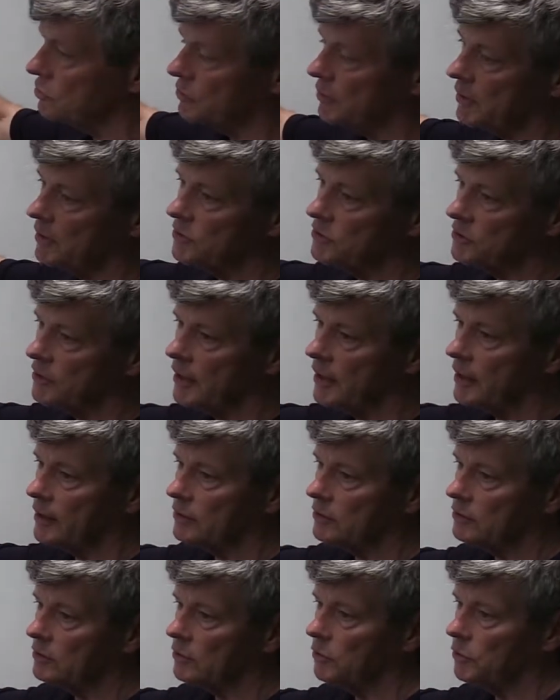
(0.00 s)

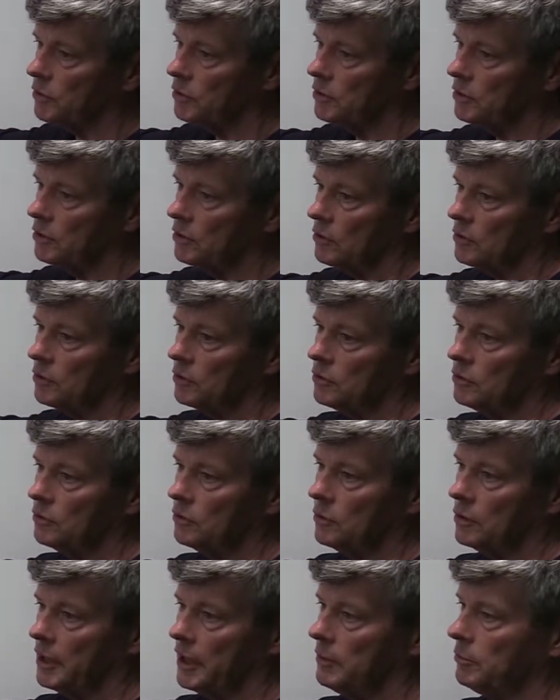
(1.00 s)
Transact on when you go to do
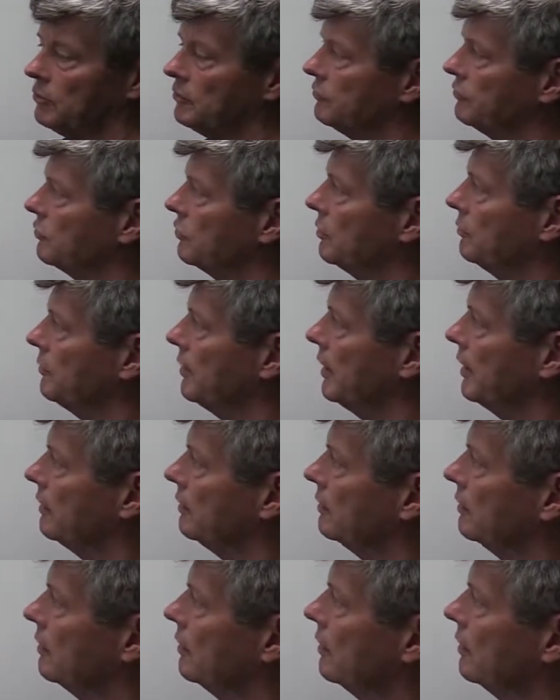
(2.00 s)
the label format.